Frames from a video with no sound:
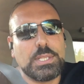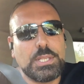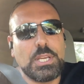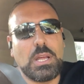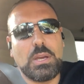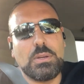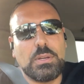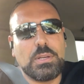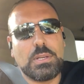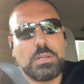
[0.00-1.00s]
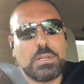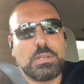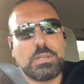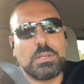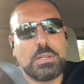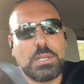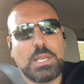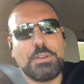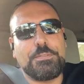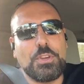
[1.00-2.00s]
you know,
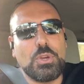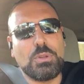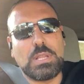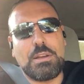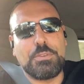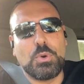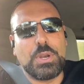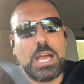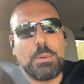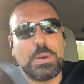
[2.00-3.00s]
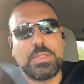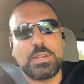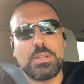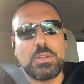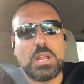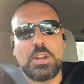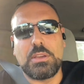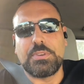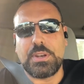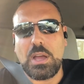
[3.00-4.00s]
if you love your neighbour that you don't
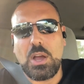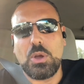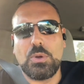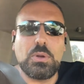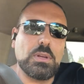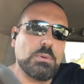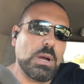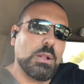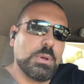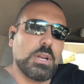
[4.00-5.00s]
even know, well, when I